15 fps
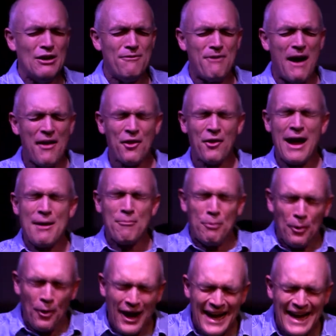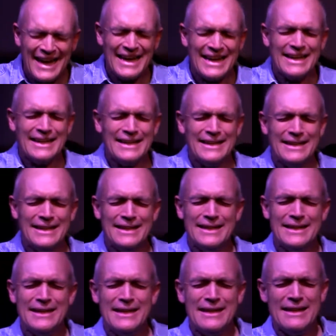Father, I pray
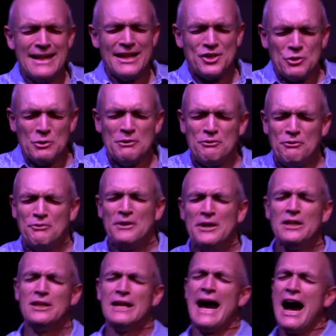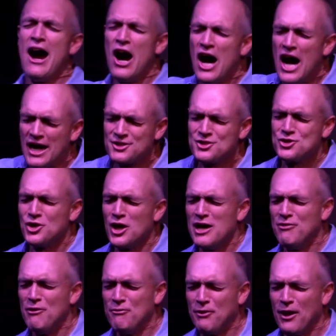that you would fill our hearts to
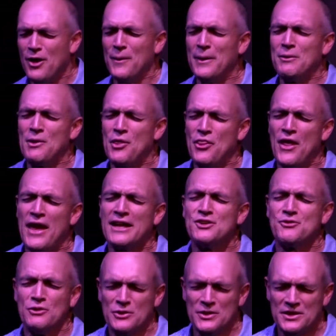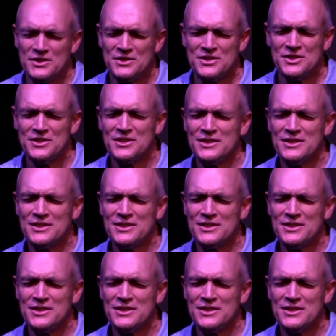overflowing with thankfulness.